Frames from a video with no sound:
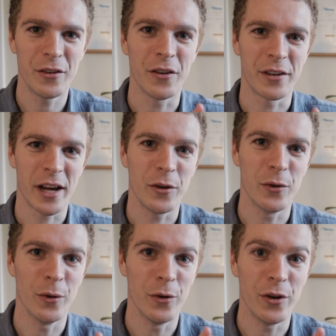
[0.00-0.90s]
so get
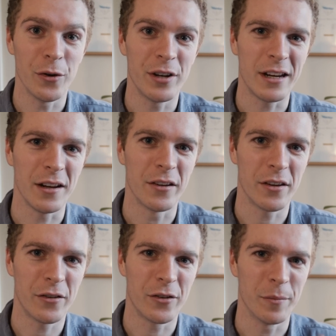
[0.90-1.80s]
your note-taking
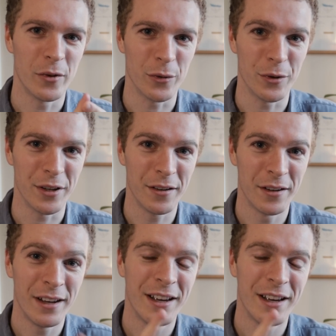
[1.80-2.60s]
system sorted.